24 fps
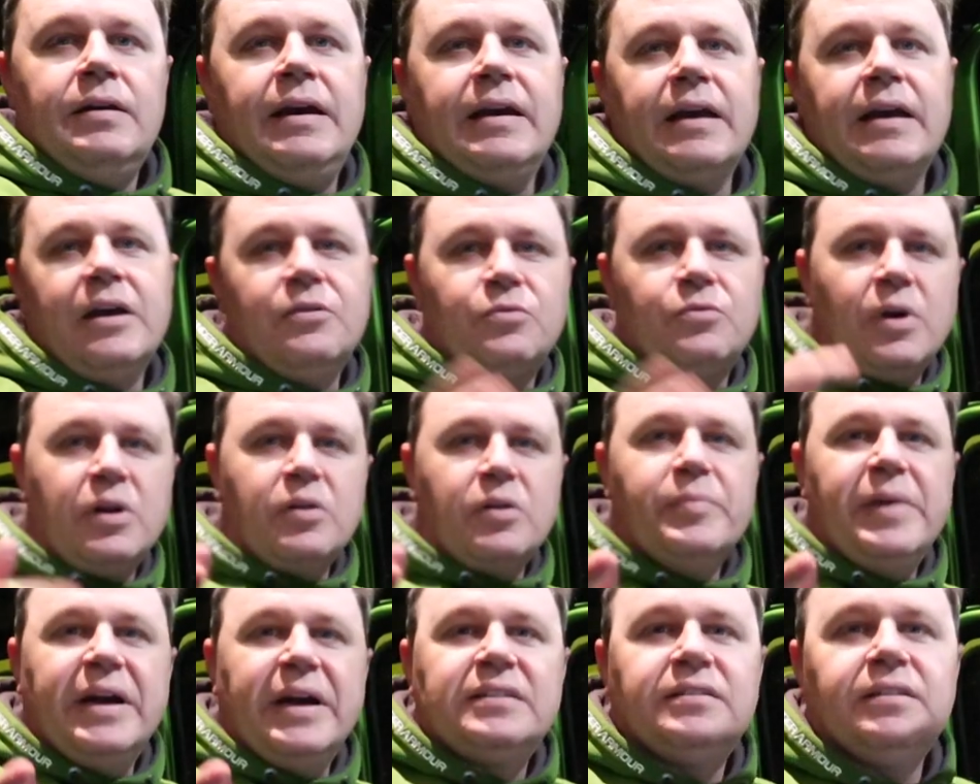Hey guys,
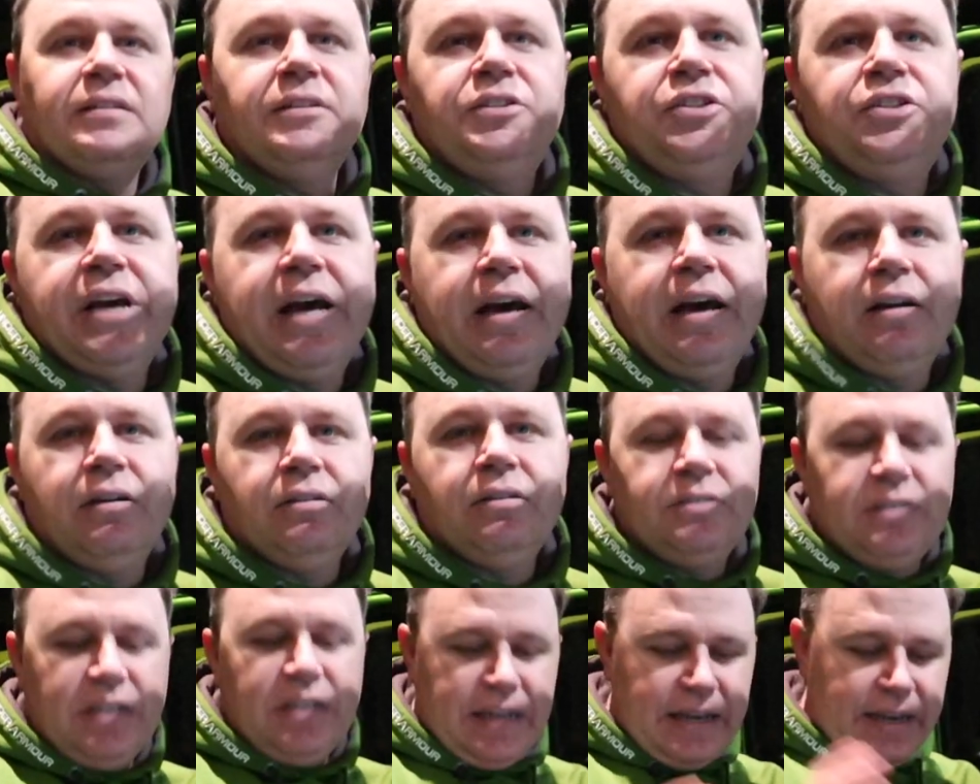welcome back to the
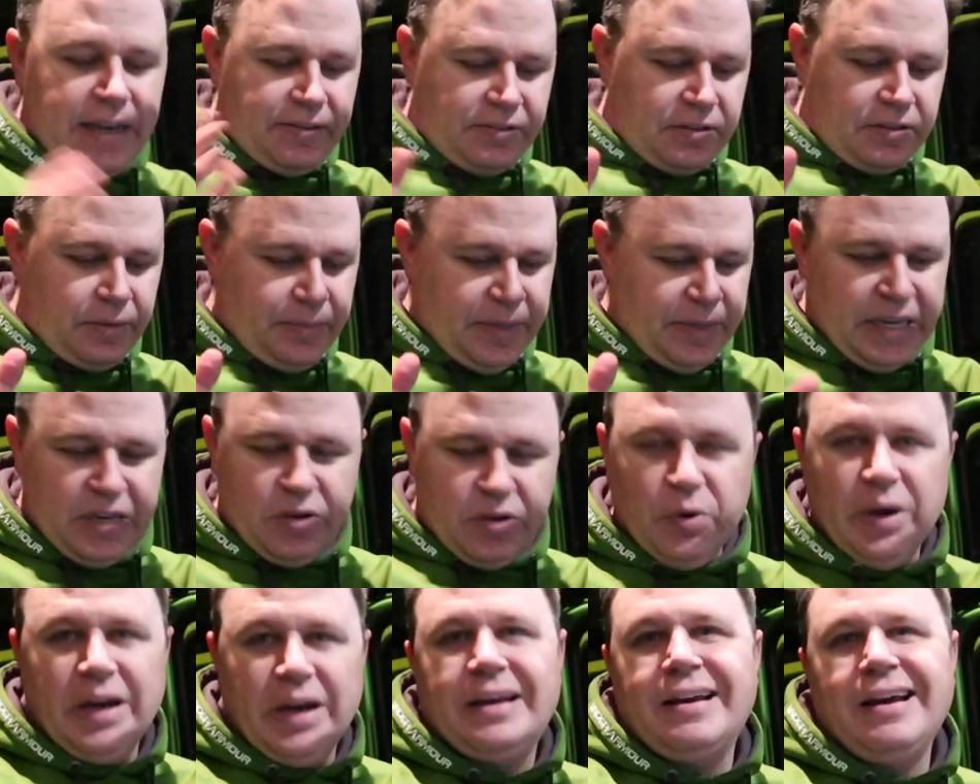channel. Today's going to be a
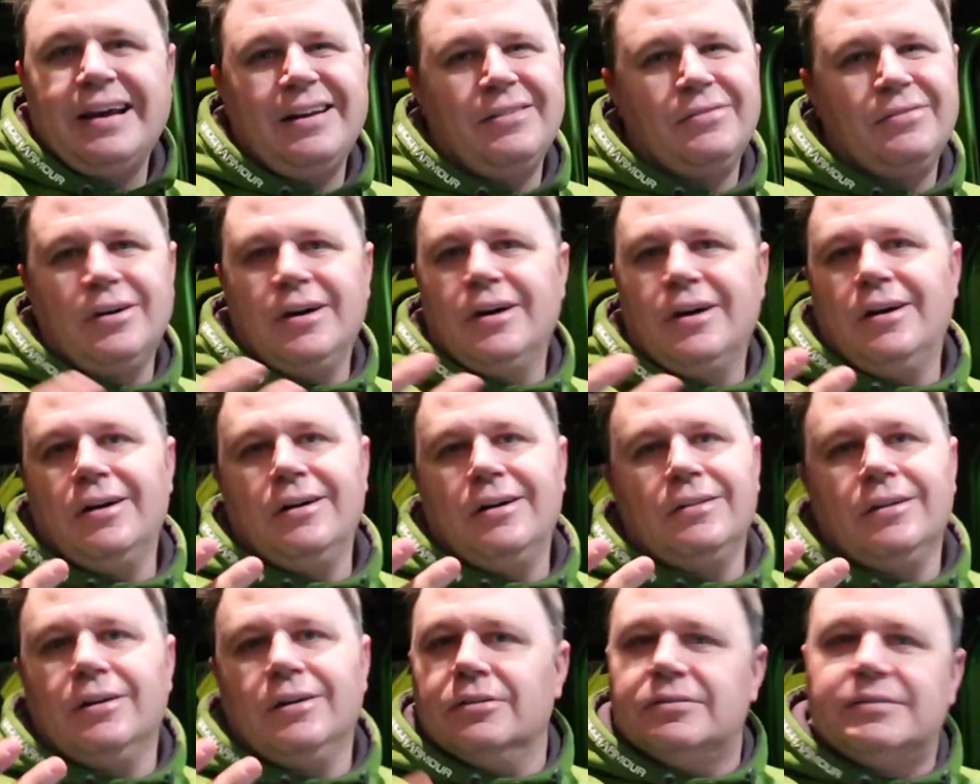quick kind of
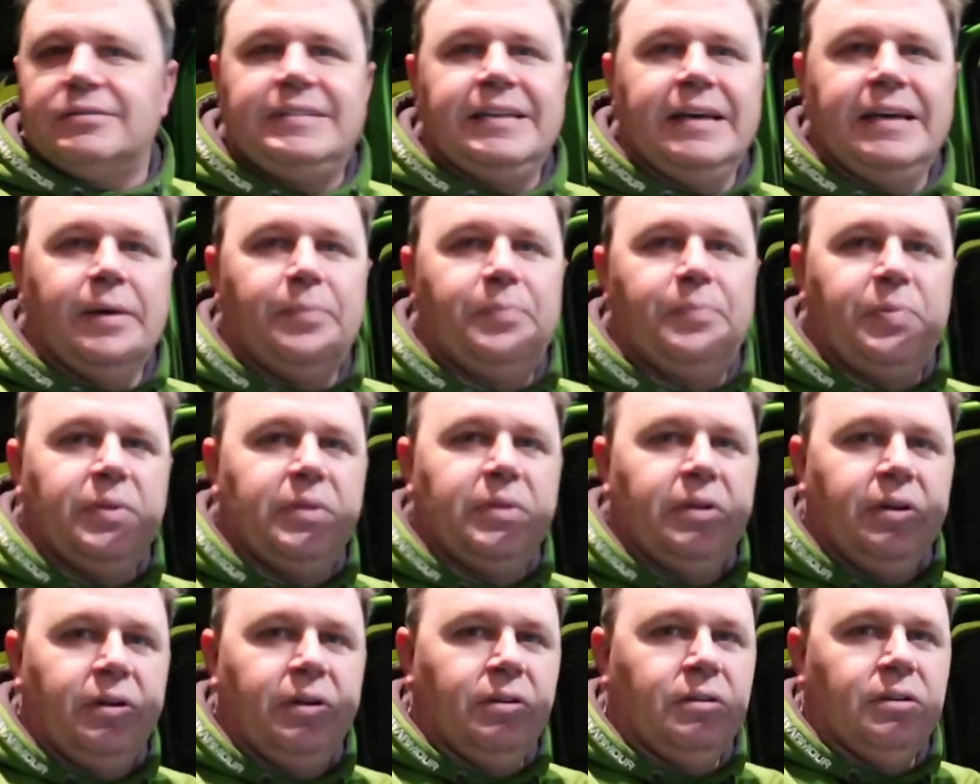a little tip,
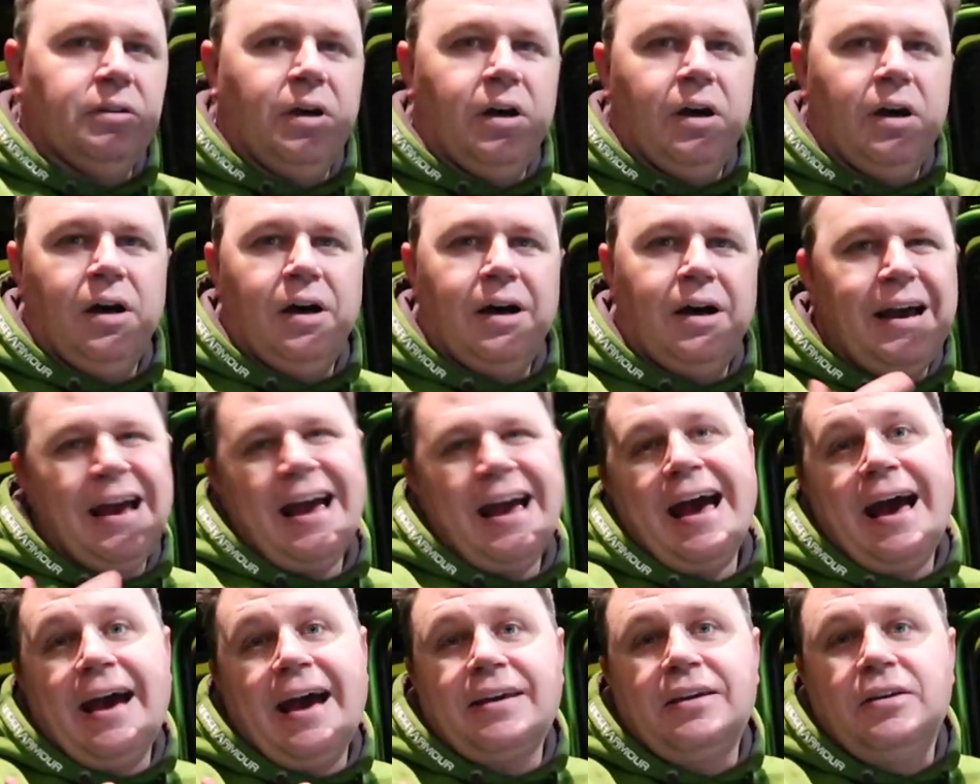little
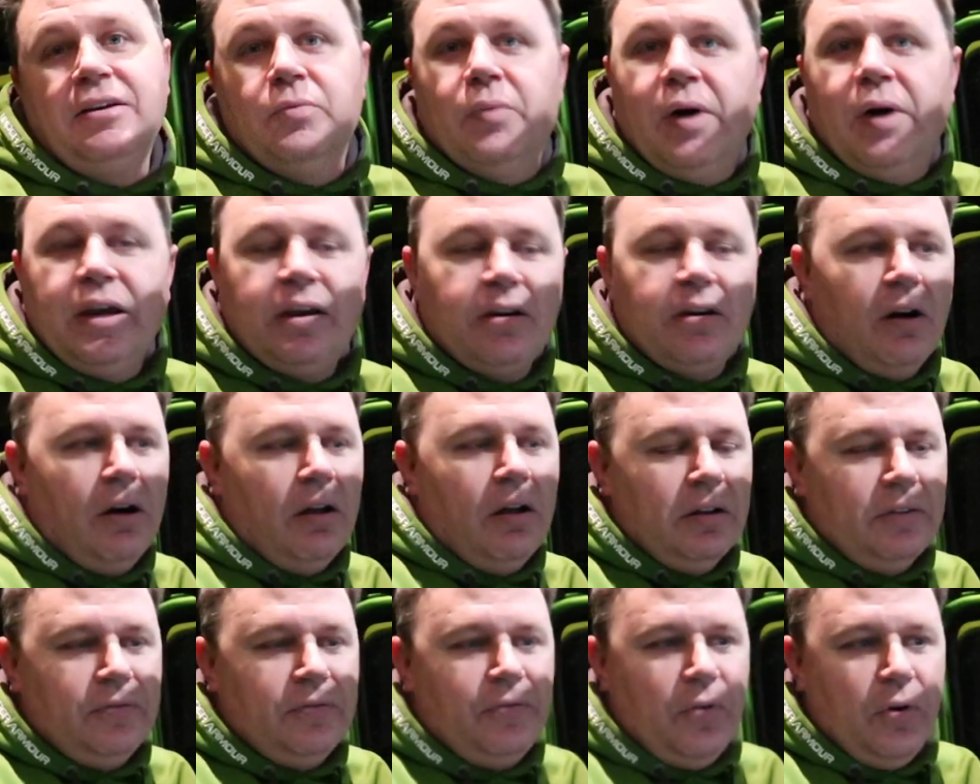hack you might
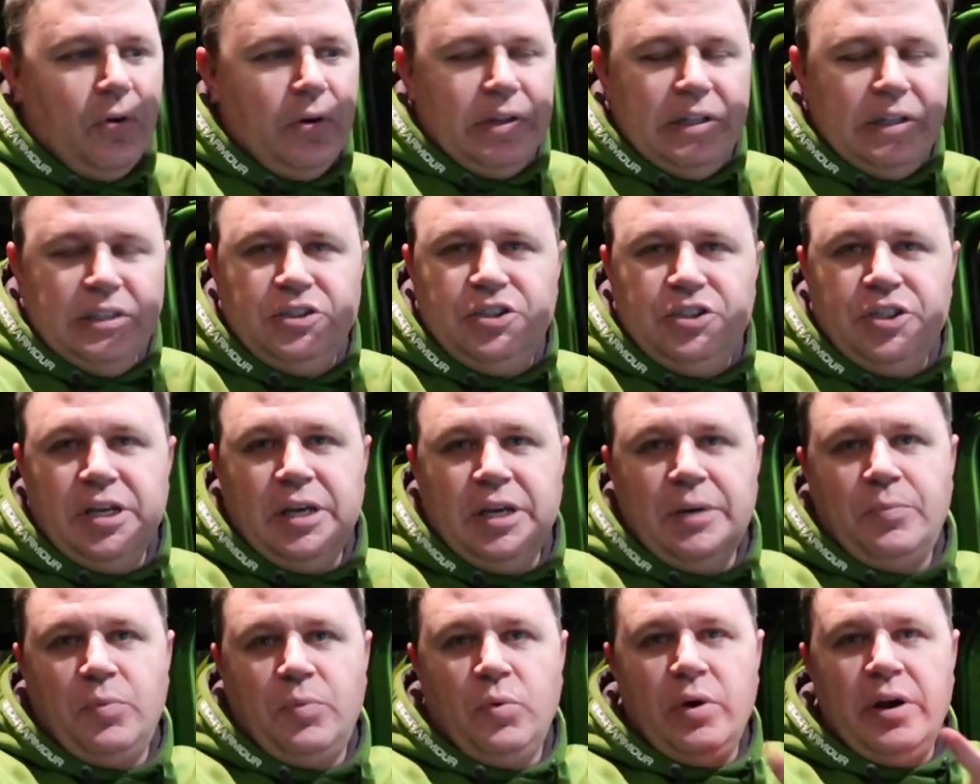call it for the
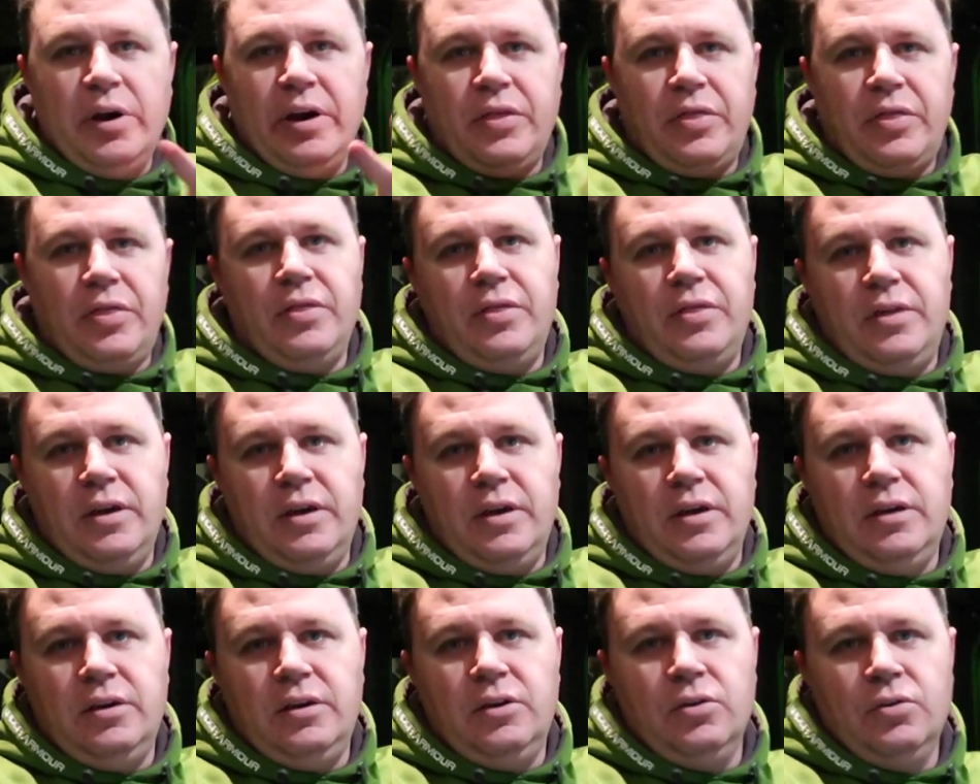Jeep with
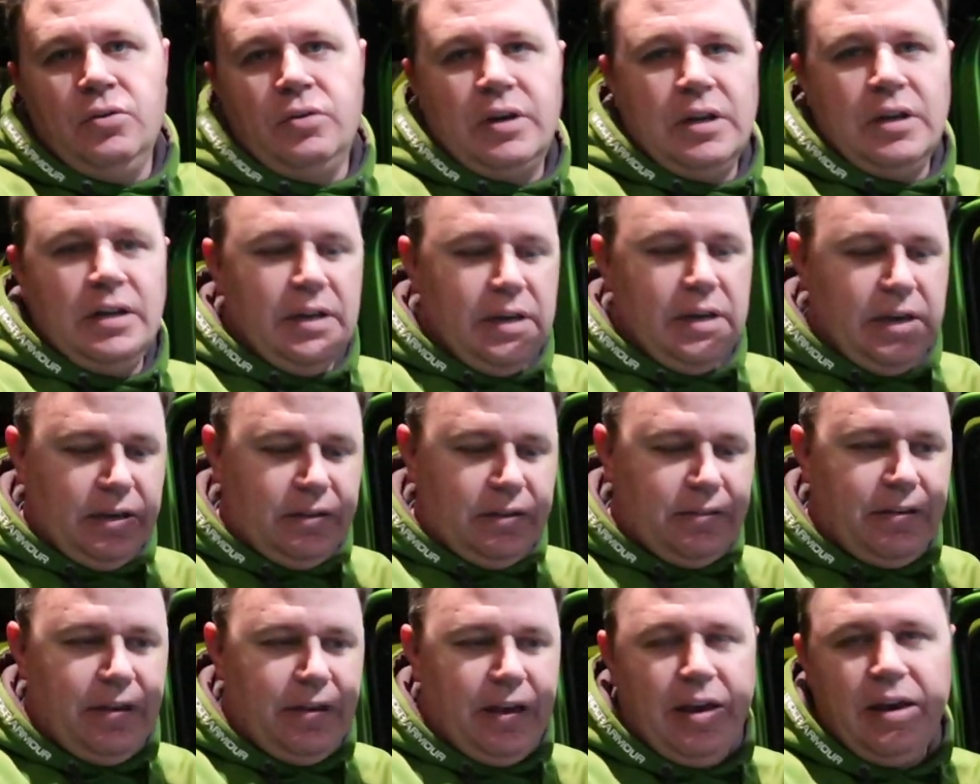the
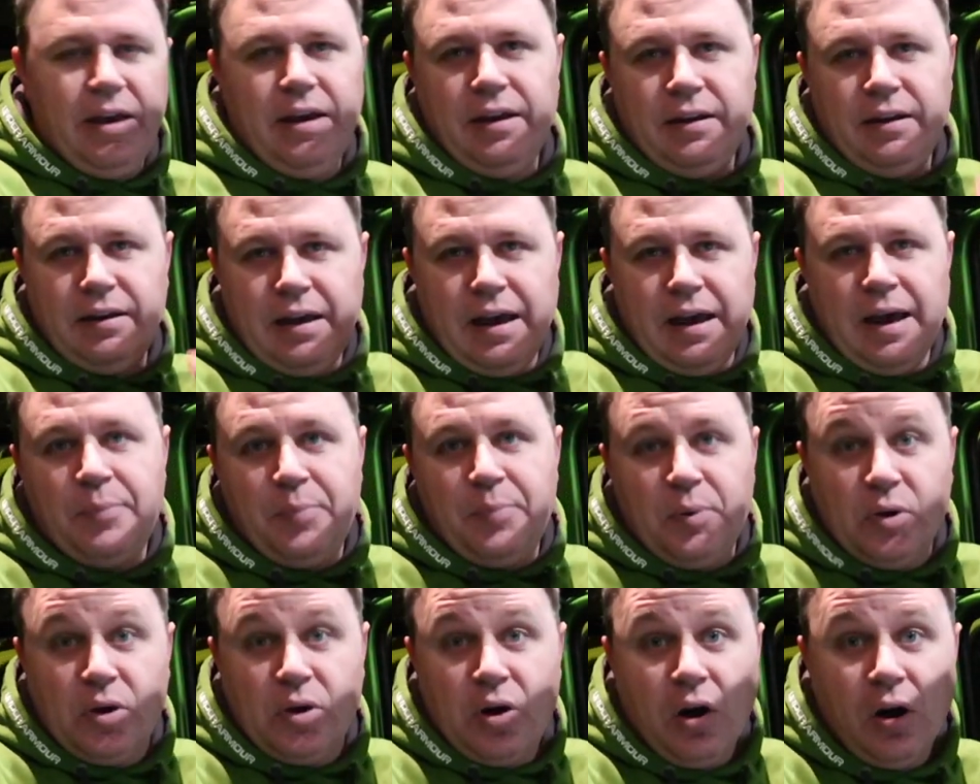Uconnect and
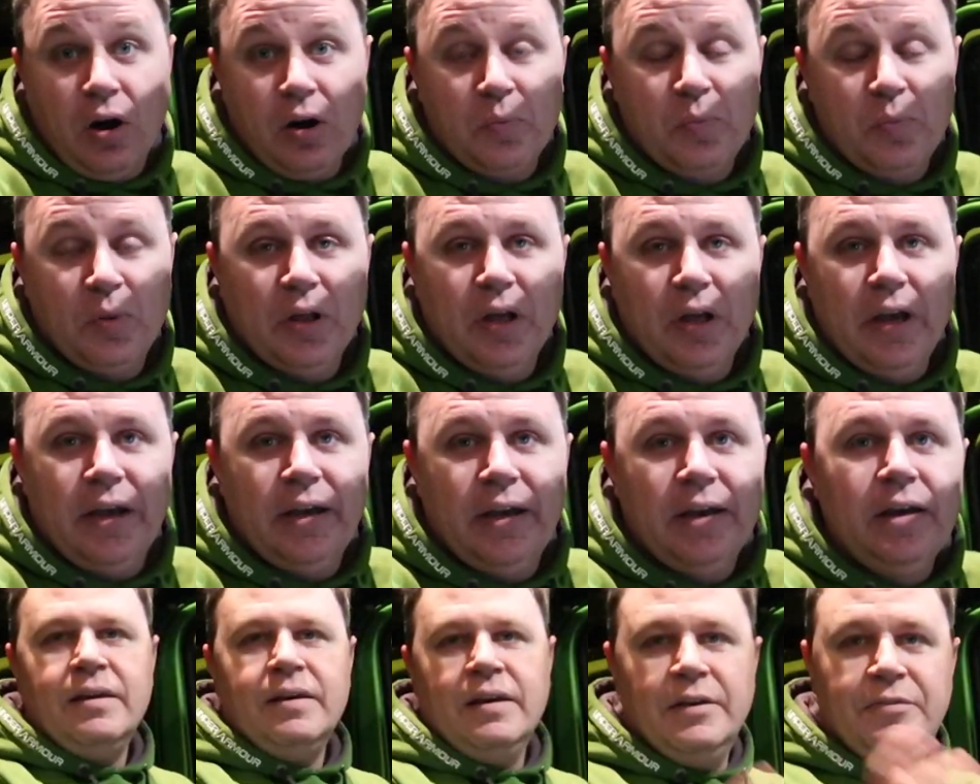Apple CarPlay.